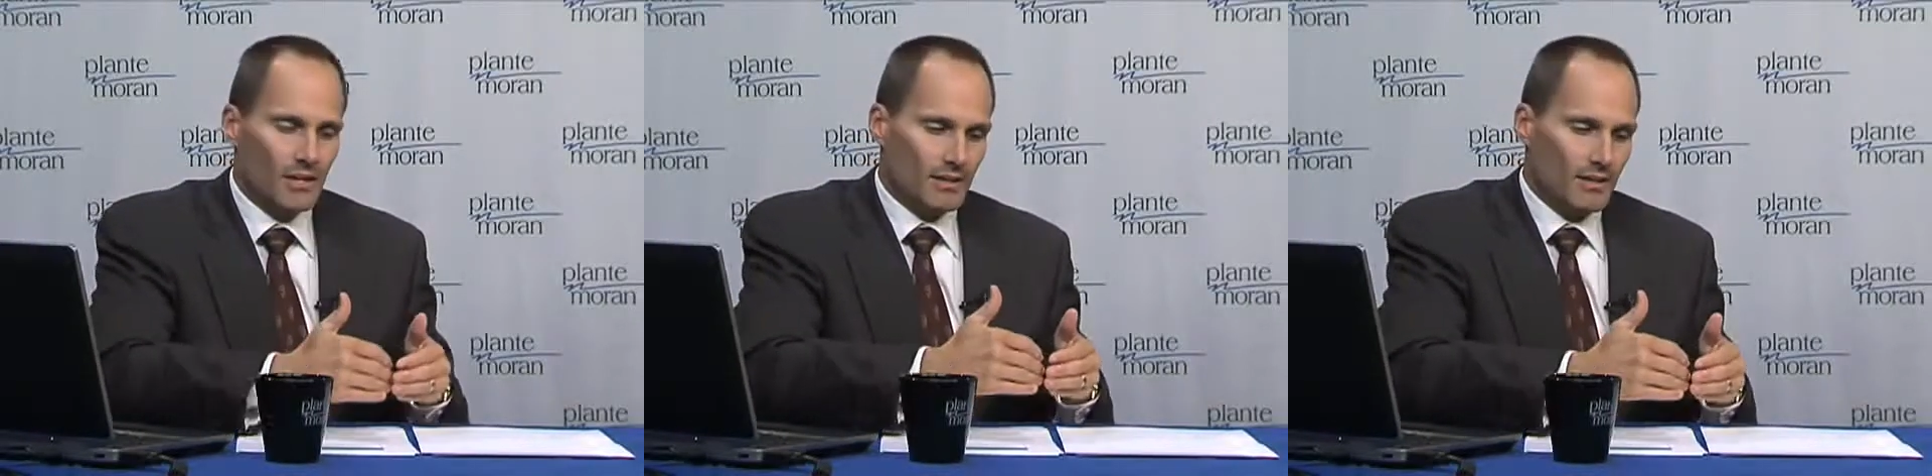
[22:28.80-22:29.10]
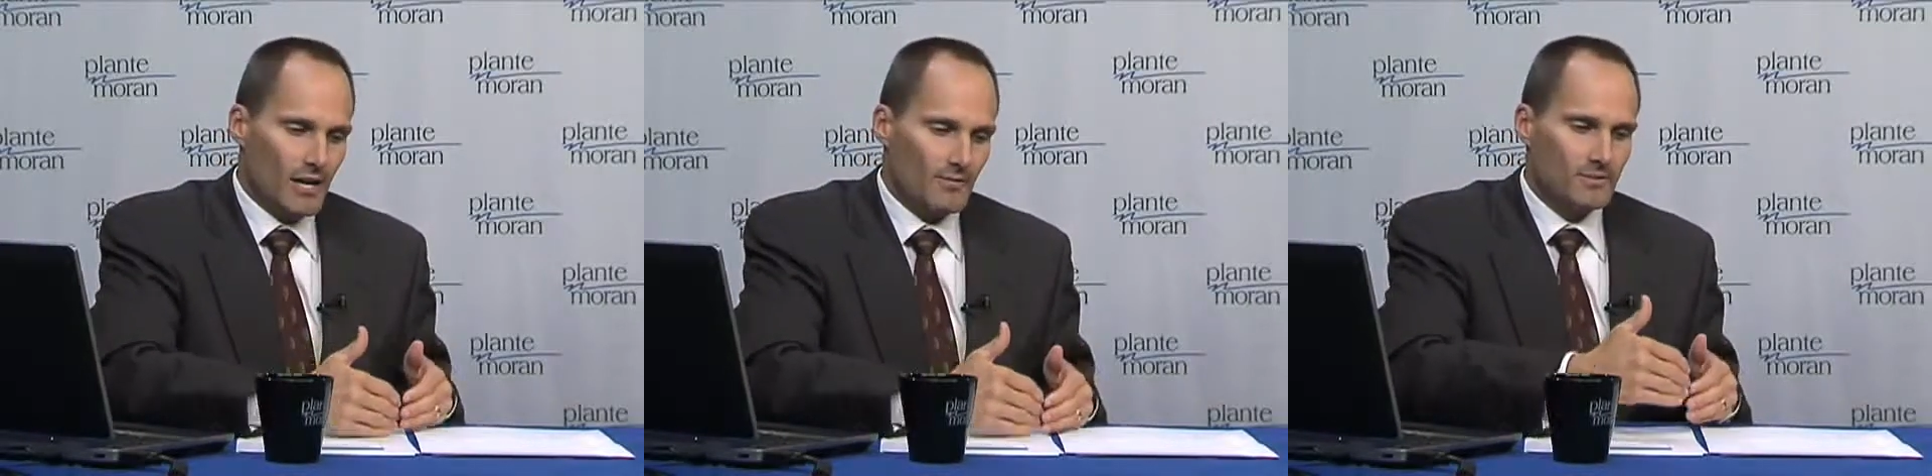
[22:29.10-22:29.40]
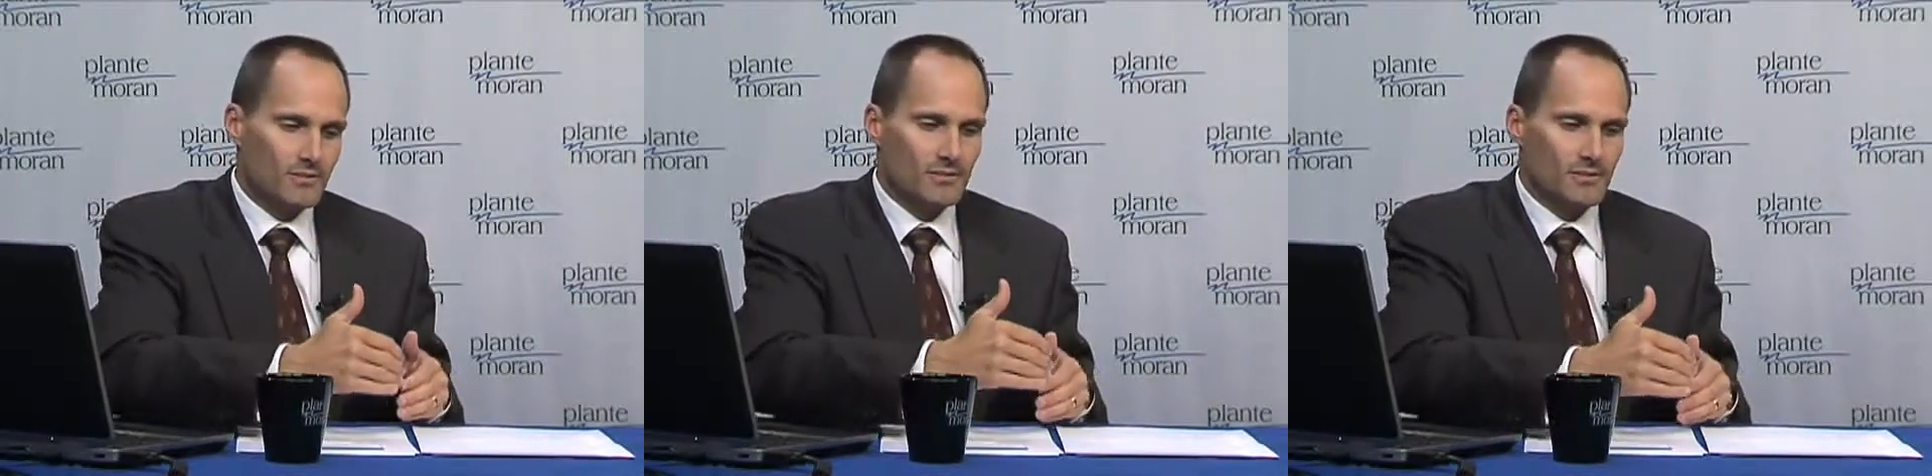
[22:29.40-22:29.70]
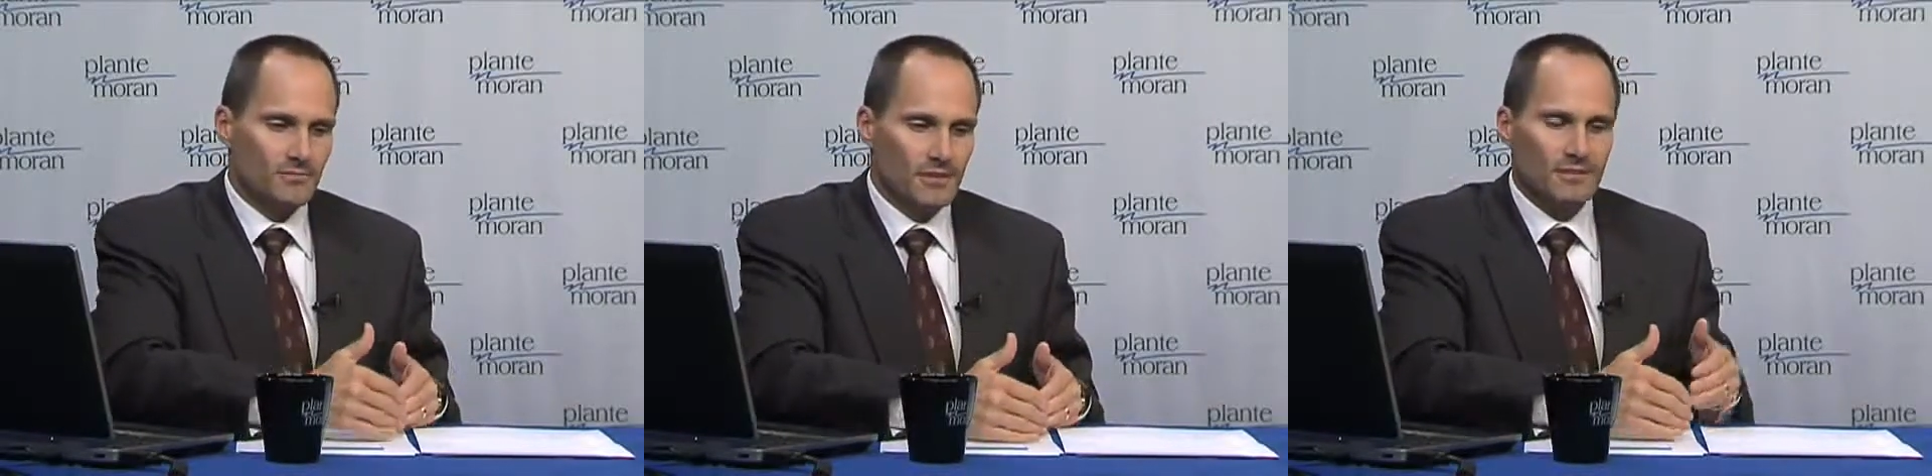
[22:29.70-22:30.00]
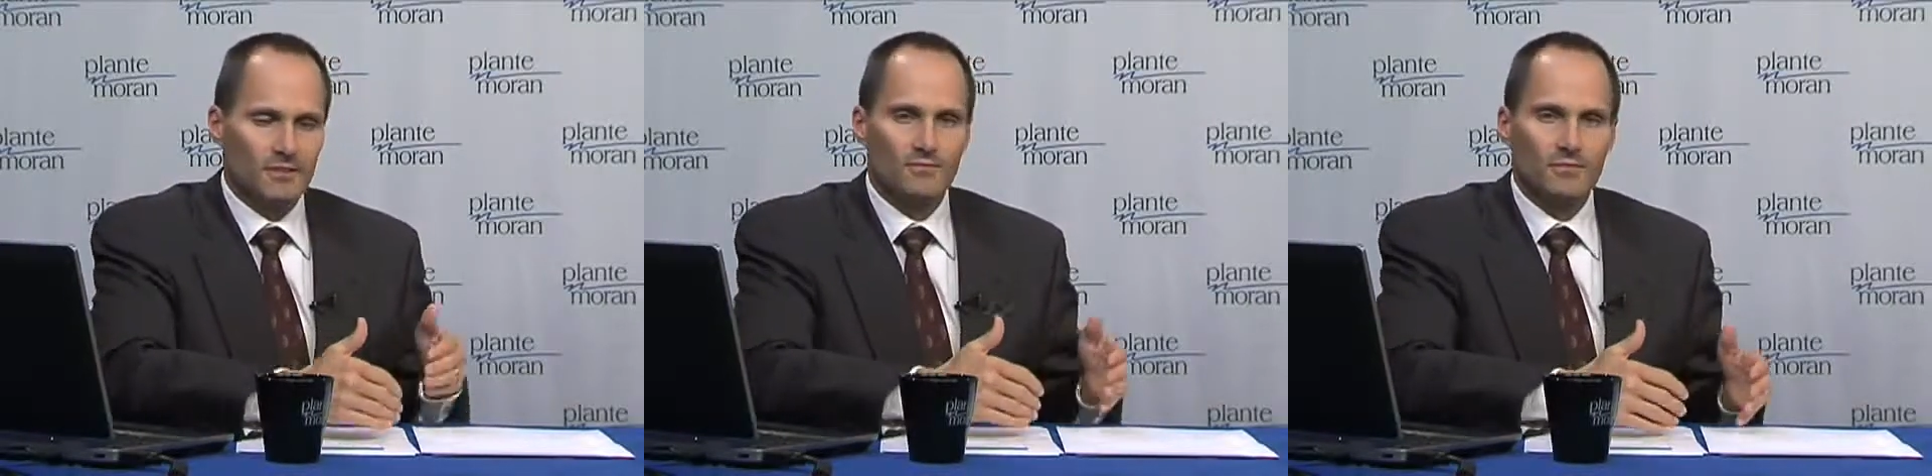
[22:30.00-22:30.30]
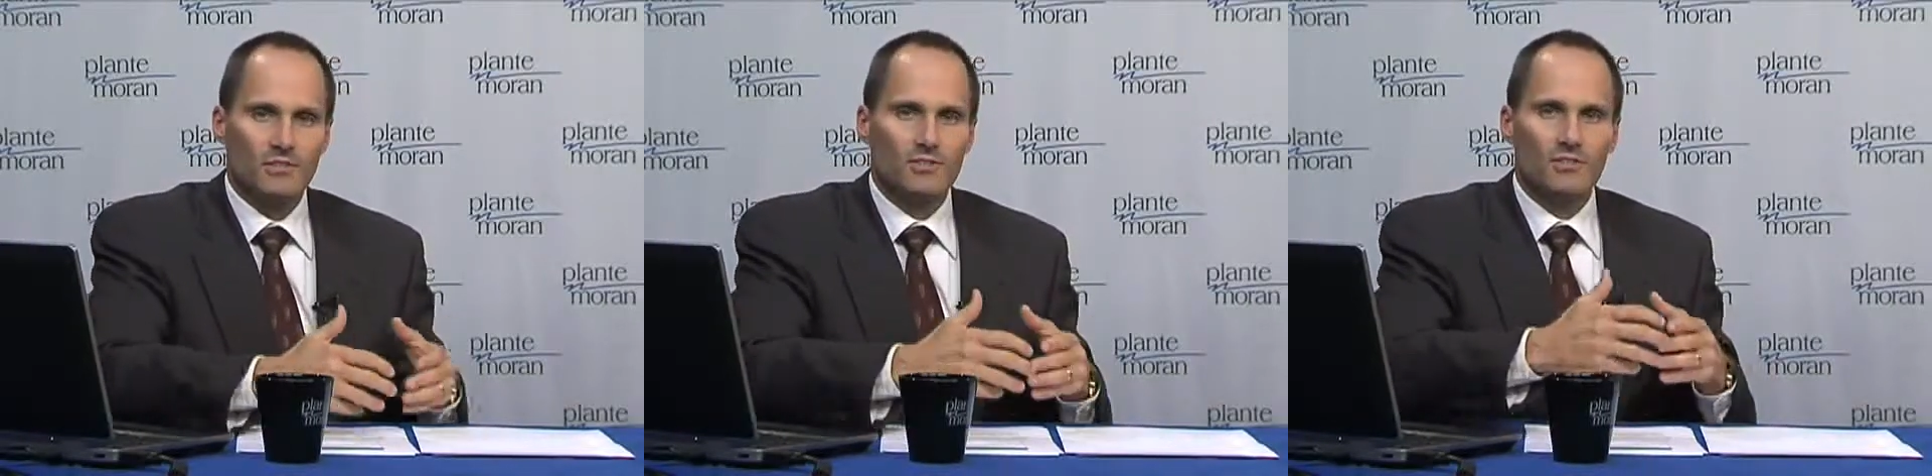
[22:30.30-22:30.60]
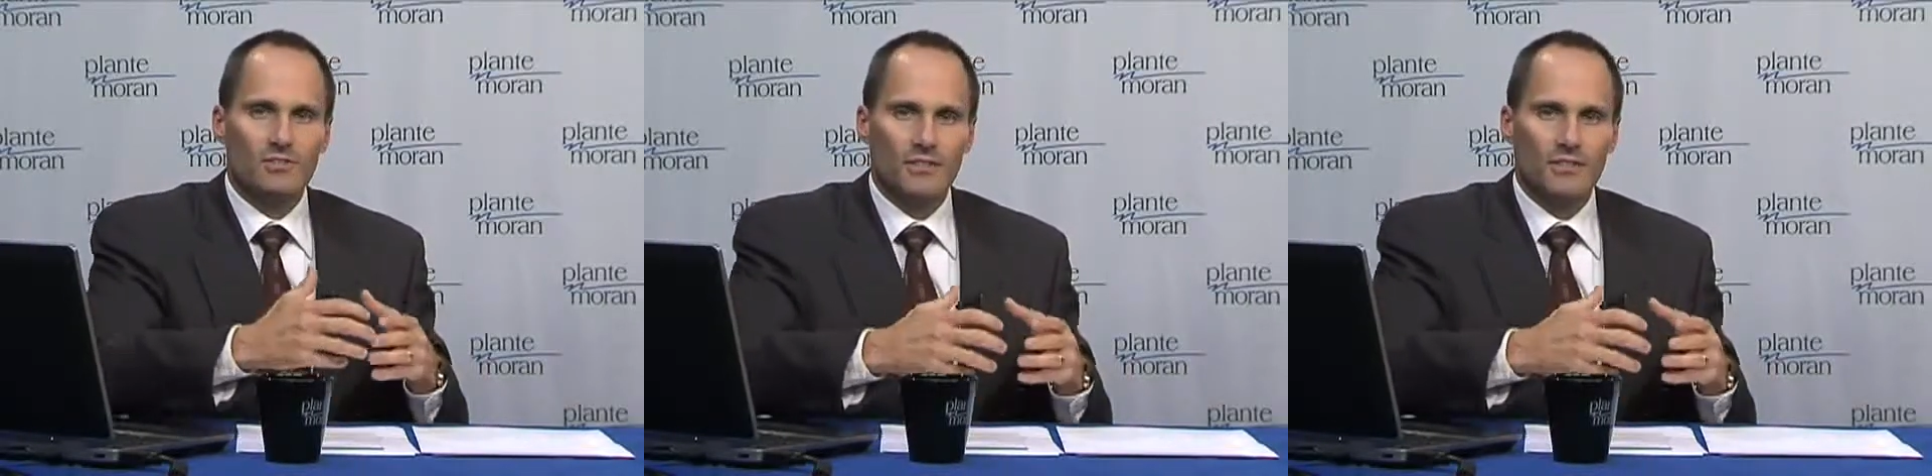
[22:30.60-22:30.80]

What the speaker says: conferences, events, conventions,